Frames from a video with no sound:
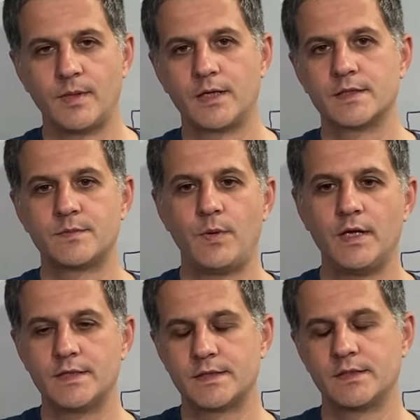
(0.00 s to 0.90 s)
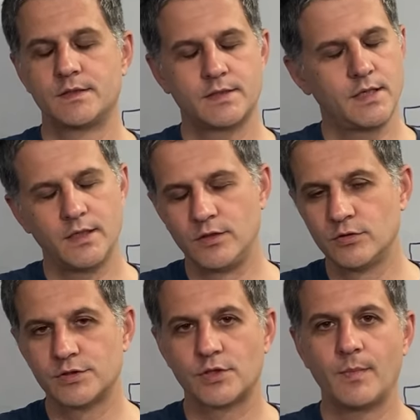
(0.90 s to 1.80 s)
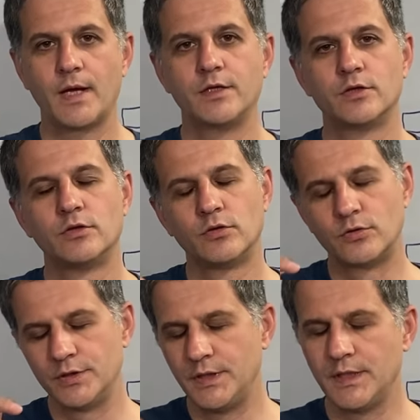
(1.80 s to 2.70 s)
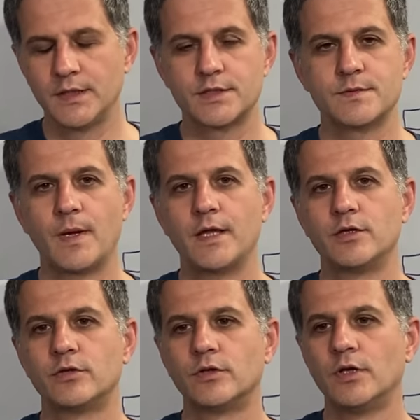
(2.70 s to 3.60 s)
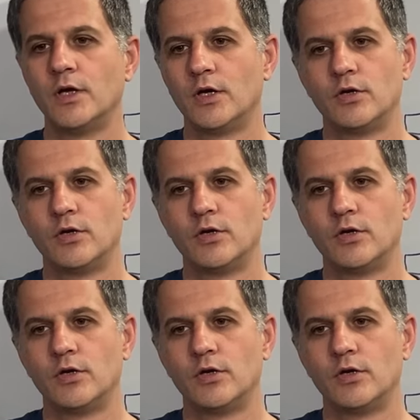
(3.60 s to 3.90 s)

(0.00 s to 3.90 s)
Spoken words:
make a space and say user manual or dealer's manual